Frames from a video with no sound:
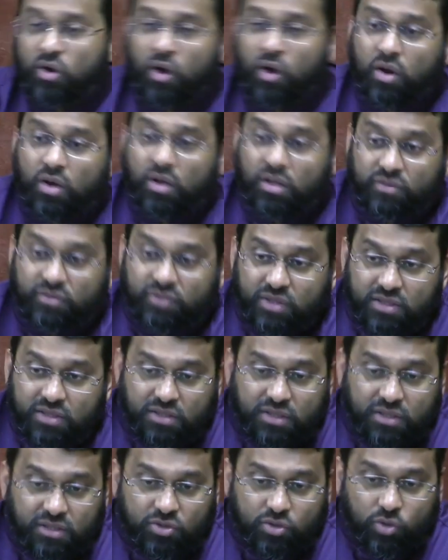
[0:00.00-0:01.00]
all of this
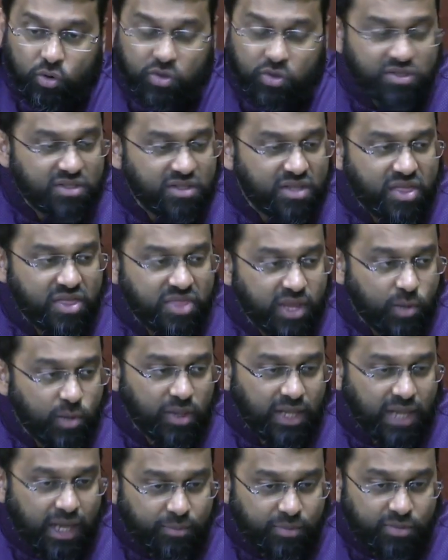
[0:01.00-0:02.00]
is yours. Nothing
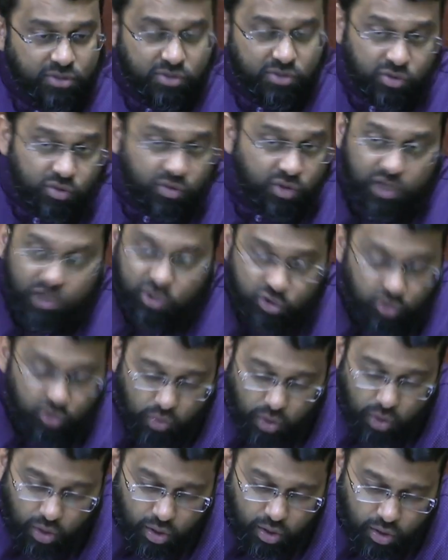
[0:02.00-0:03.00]
will happen to you.
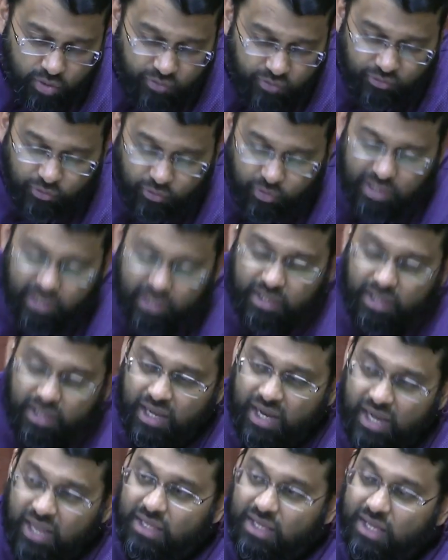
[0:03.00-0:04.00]
You are free.
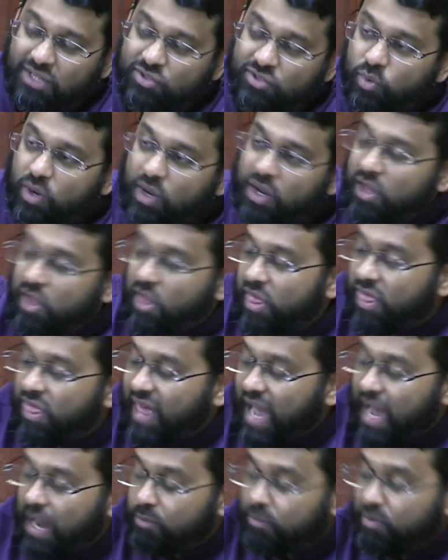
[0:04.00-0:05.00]
And that's why
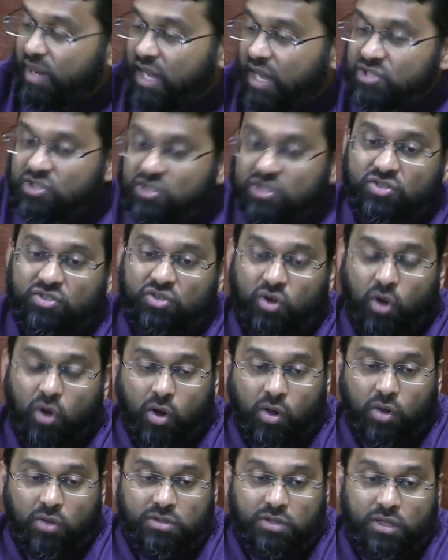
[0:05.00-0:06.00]
that batch is
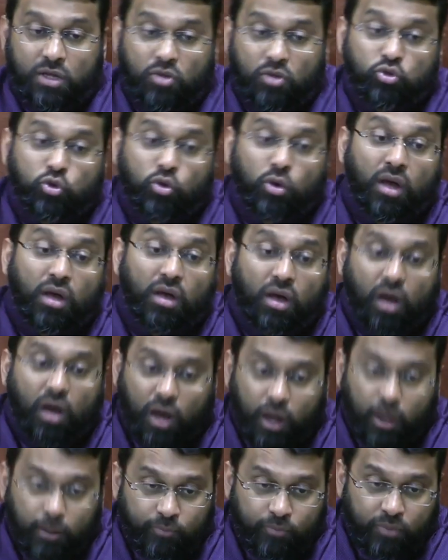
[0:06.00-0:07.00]
called tulaqa.